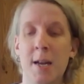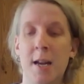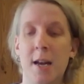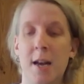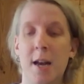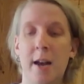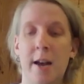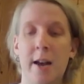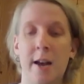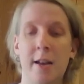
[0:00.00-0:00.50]

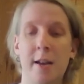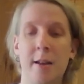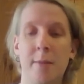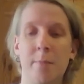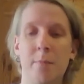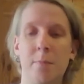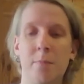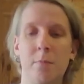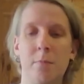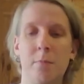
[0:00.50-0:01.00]
Now,
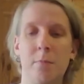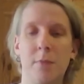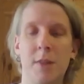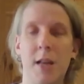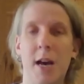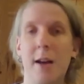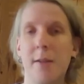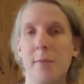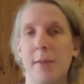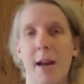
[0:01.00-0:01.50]

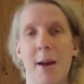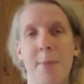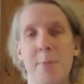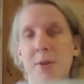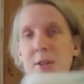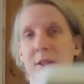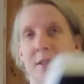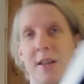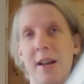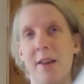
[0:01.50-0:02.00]
that camera
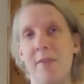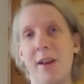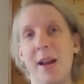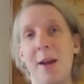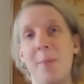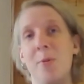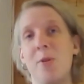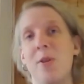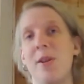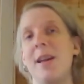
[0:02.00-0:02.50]
doesn't have a
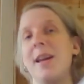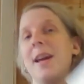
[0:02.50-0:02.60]
camera on it yet.